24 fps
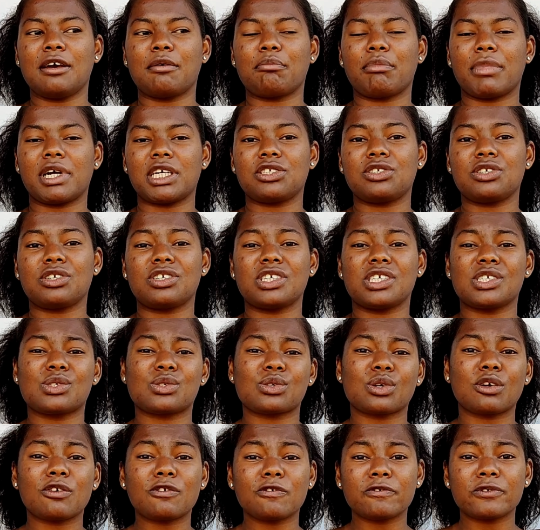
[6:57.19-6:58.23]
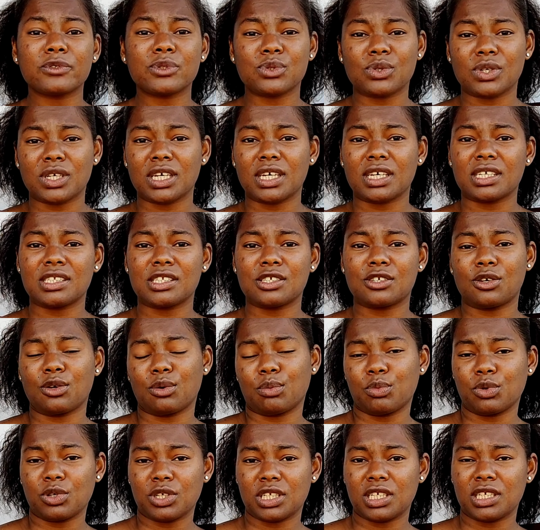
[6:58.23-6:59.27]
But your resolve to get your
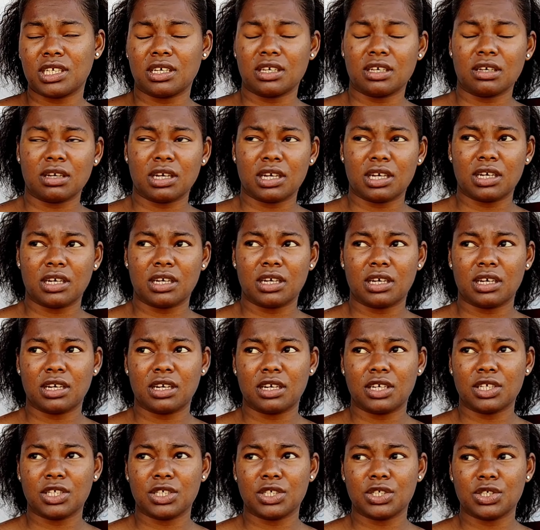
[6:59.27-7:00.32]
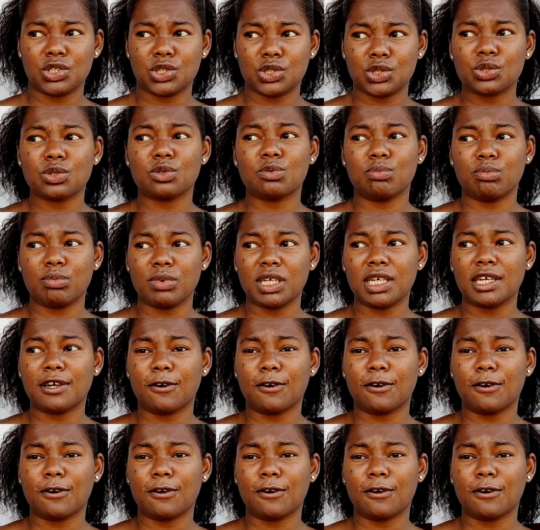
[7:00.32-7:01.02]
body should be